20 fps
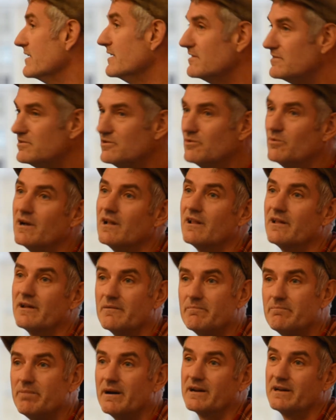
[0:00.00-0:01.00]
eat too well on
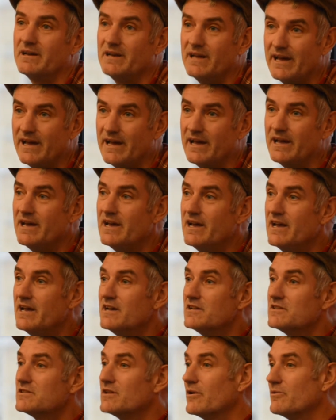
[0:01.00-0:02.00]
$1 a day.
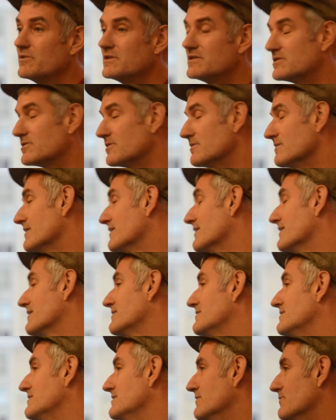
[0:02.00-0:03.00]
So I would certainly like to see